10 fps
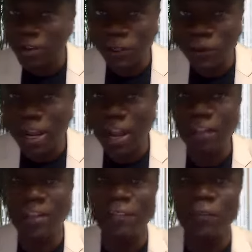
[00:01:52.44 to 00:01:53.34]
do
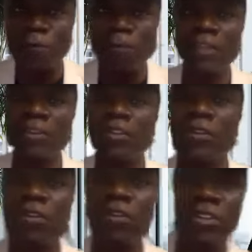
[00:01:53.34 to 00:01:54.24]
that is to mentor you
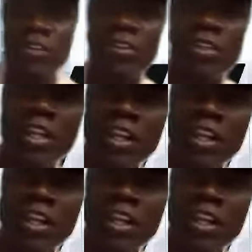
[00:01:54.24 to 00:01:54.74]
continuously